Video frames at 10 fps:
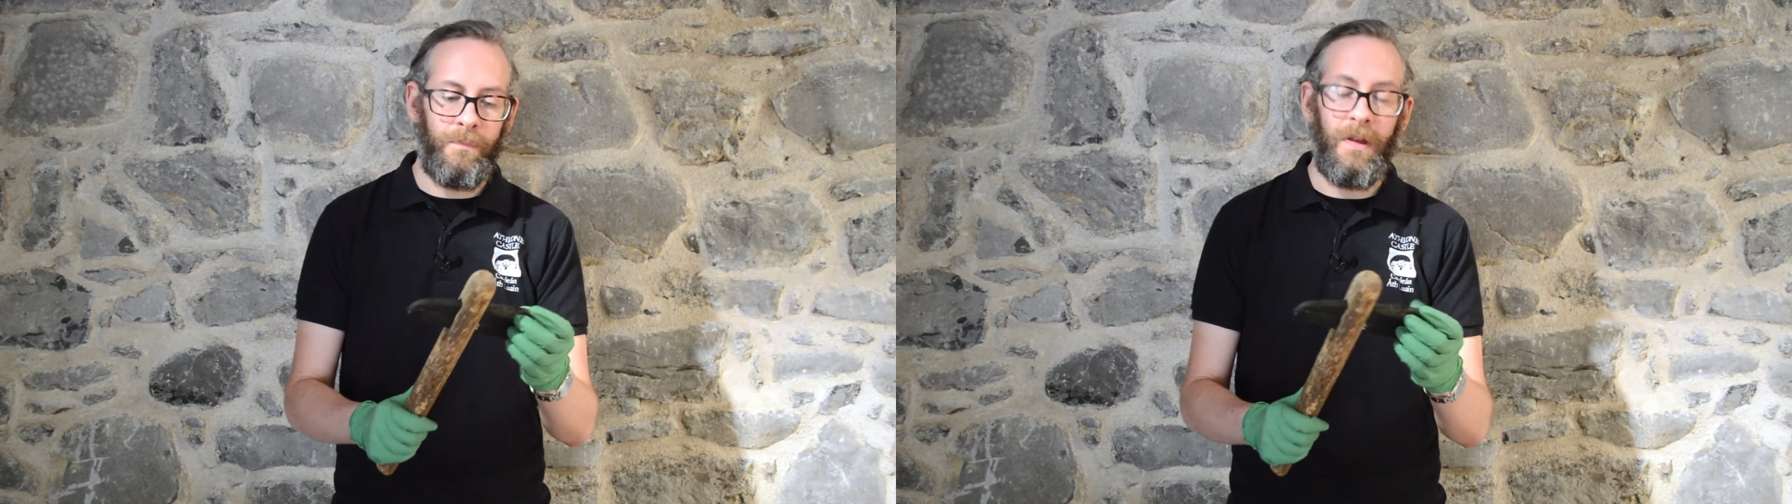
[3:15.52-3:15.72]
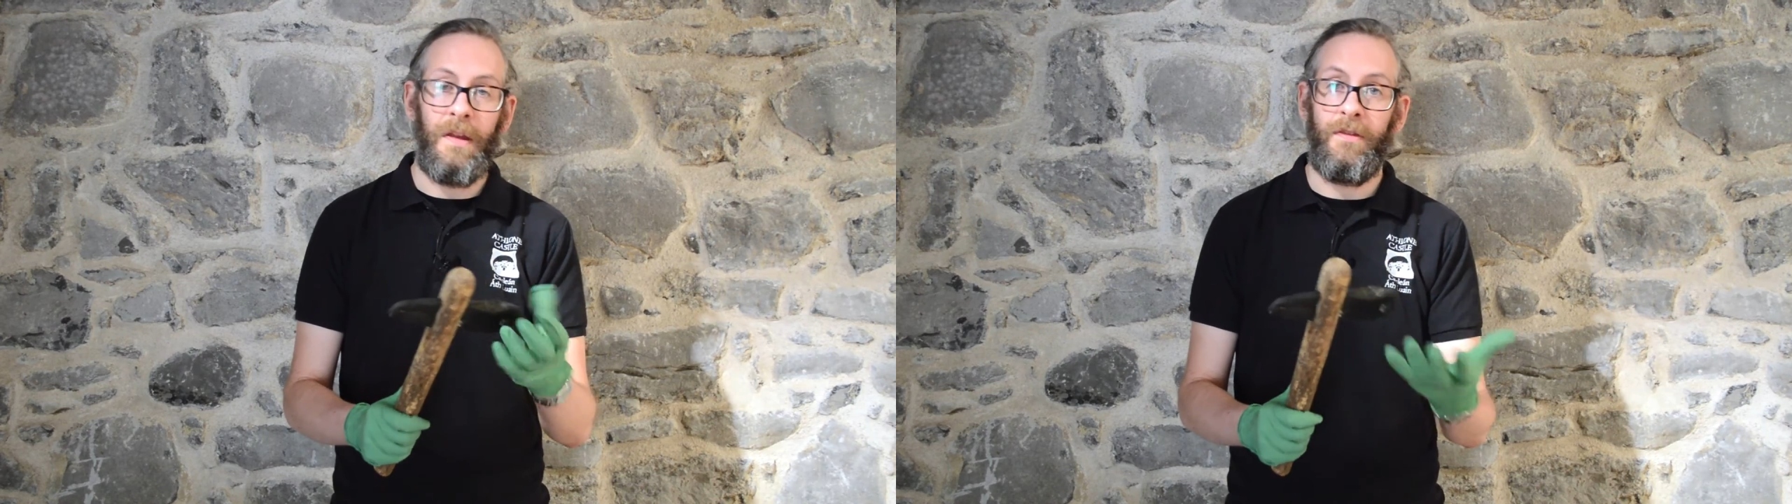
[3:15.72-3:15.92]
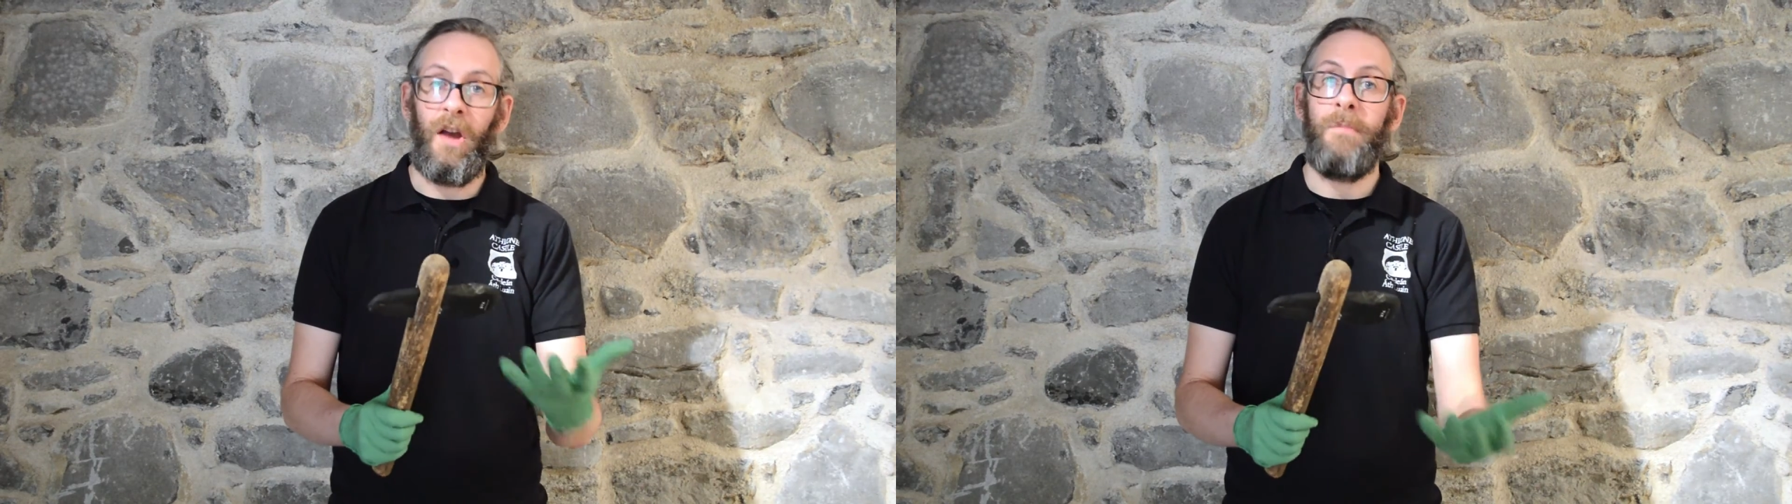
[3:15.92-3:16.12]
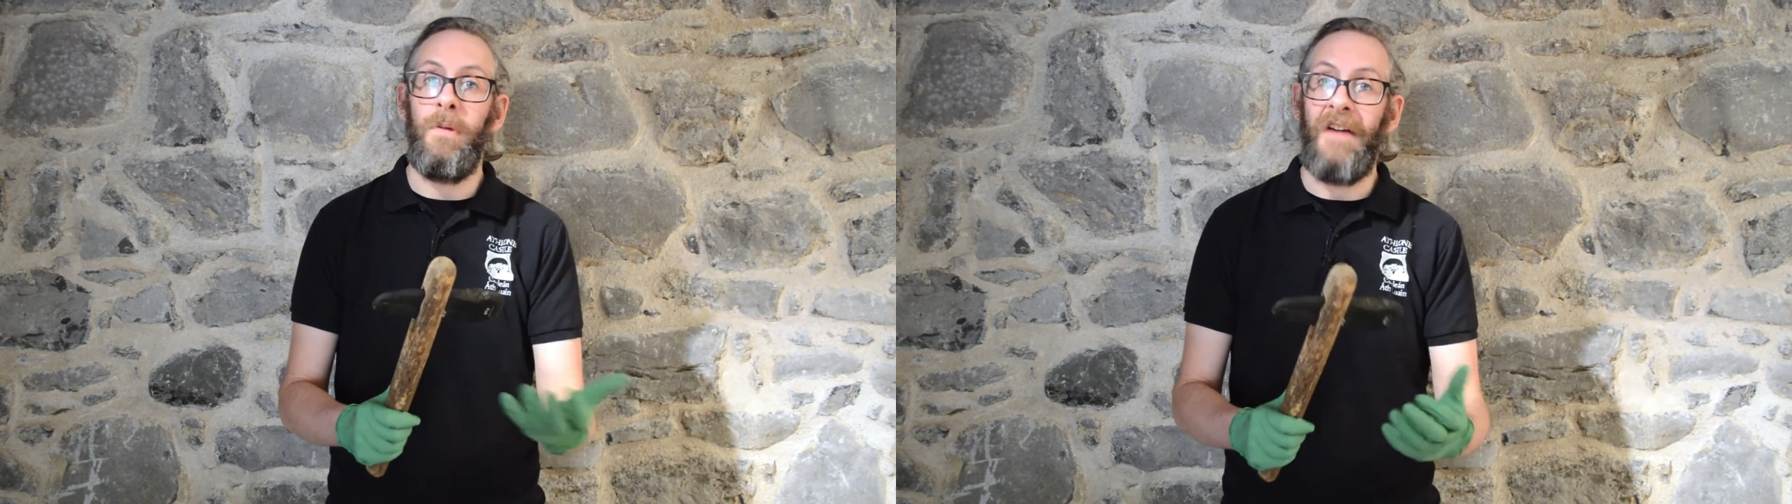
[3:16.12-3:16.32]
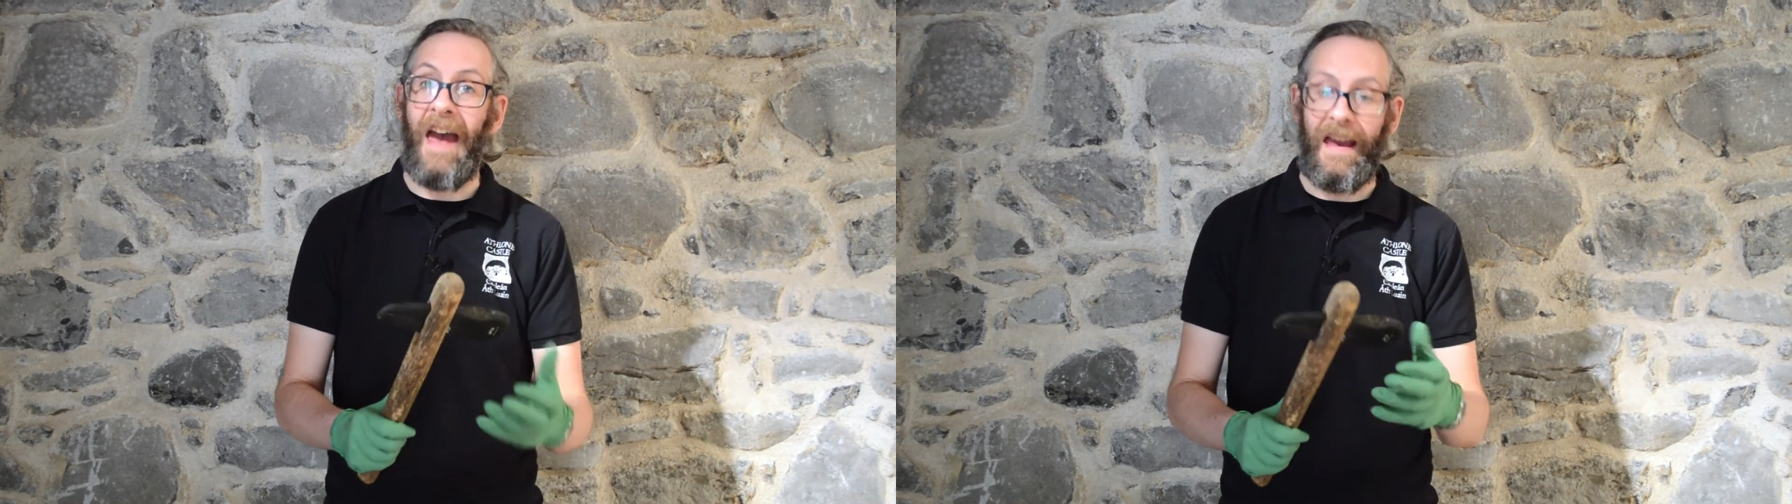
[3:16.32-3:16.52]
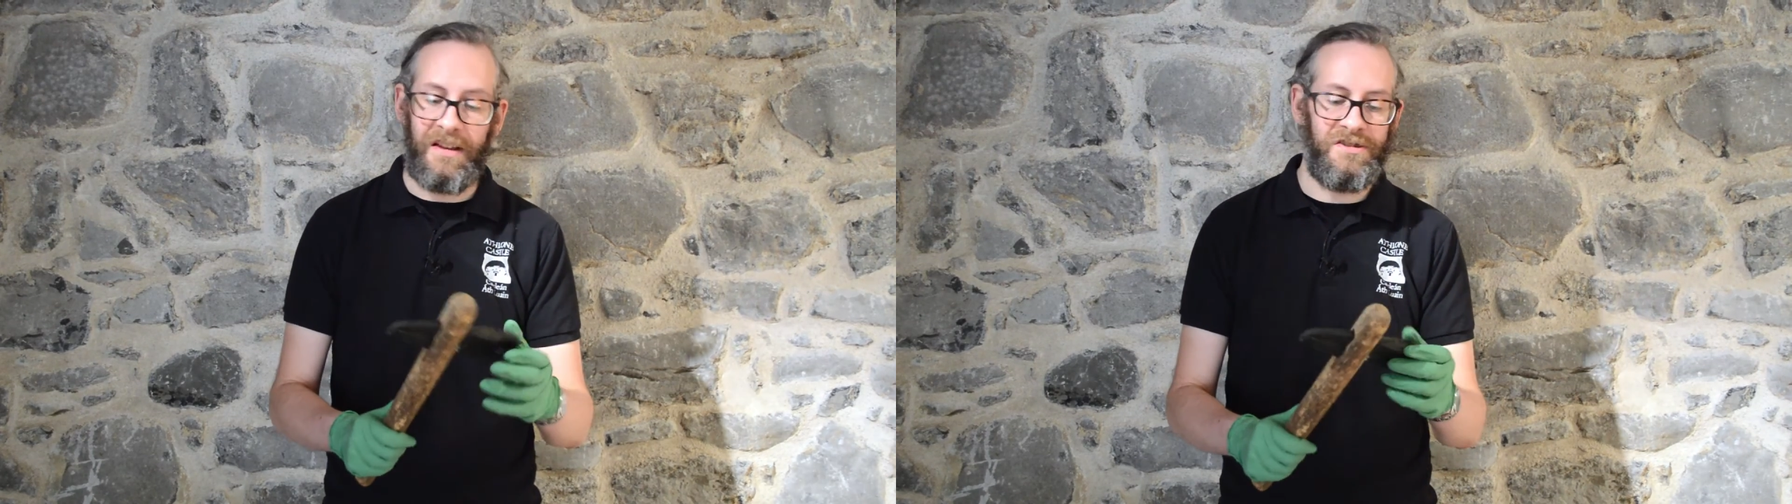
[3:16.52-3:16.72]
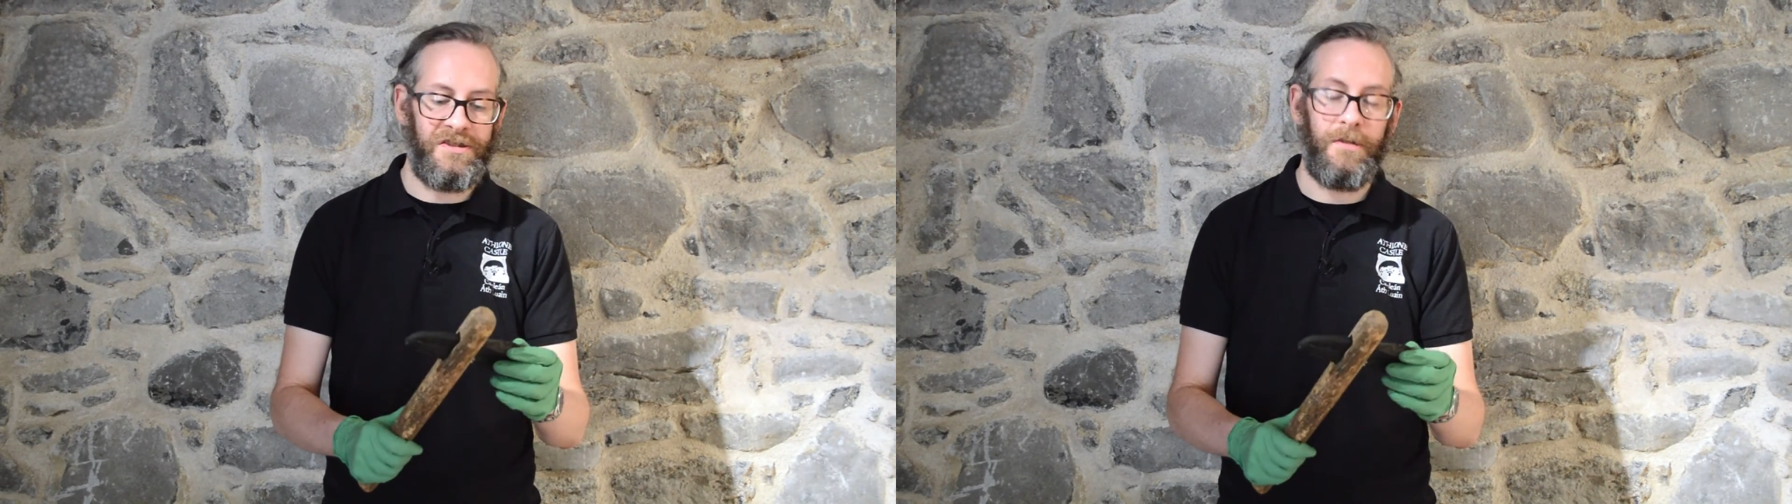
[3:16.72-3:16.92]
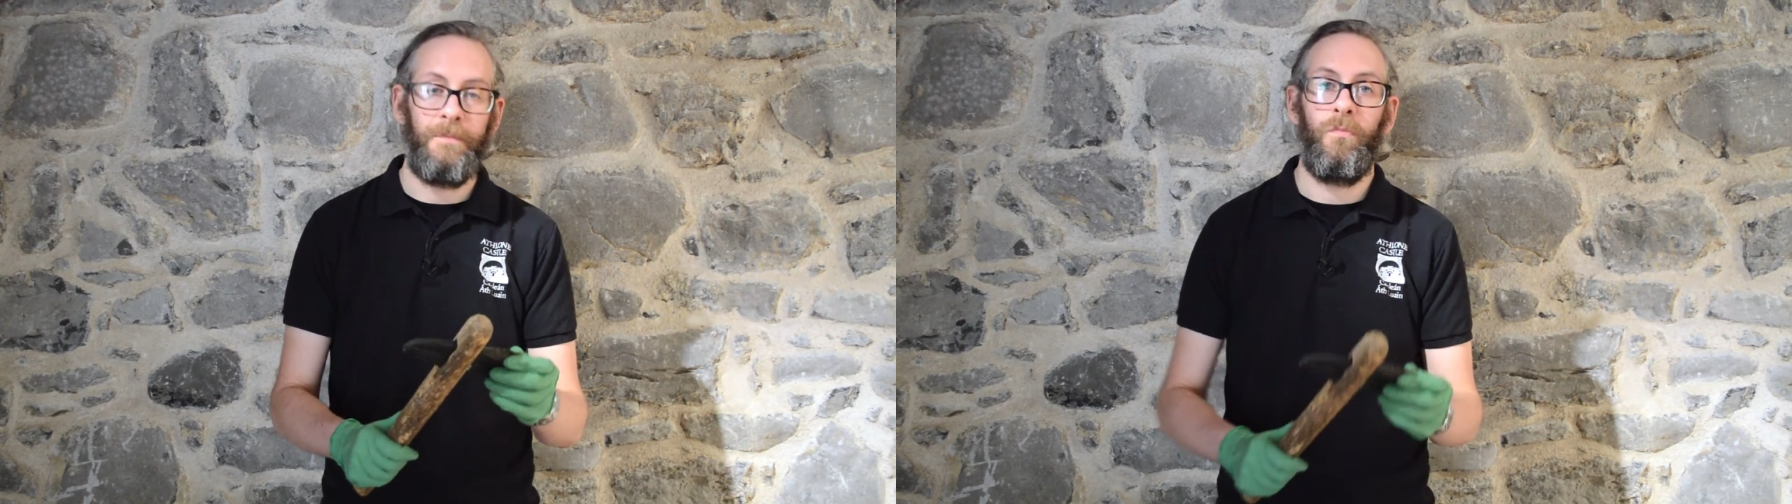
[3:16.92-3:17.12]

a type of axe,